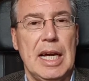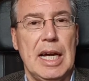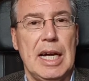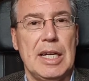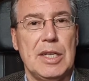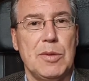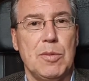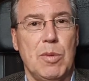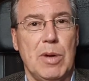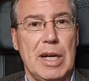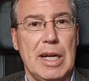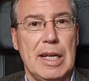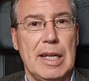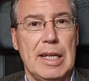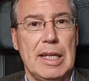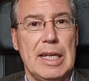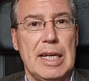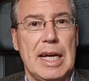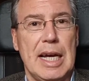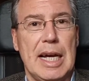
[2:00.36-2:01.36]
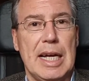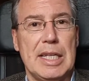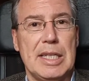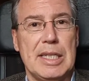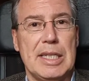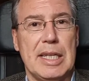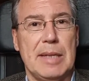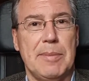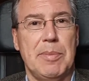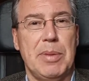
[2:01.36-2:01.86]
as well
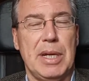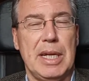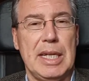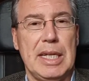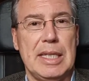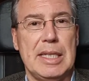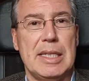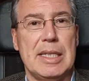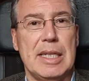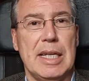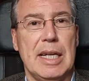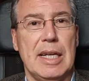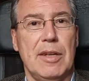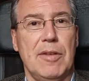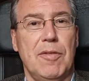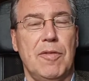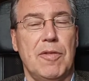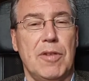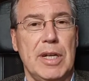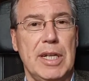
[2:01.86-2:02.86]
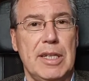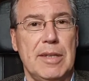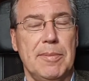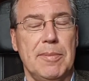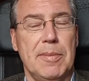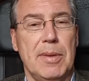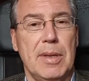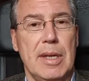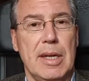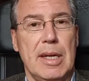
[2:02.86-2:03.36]
as the peace and freedom
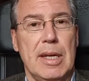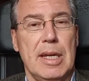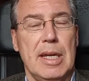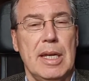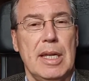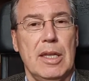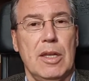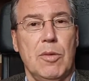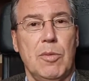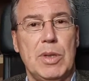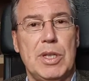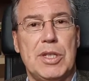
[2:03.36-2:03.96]
that we